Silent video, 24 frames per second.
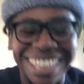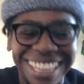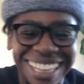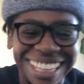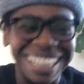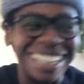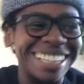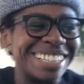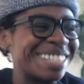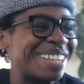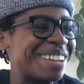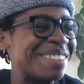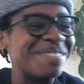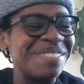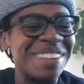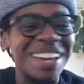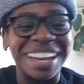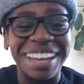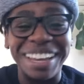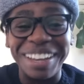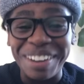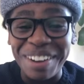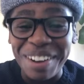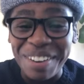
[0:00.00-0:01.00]
Because I'm
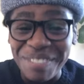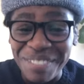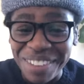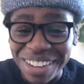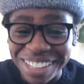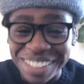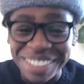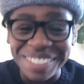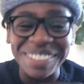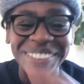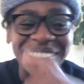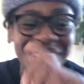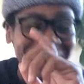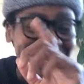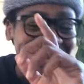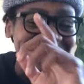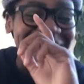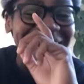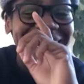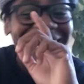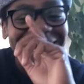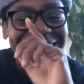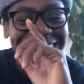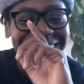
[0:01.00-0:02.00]
like, yo, I'm about to do
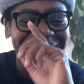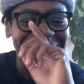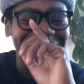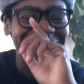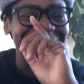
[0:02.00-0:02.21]
this,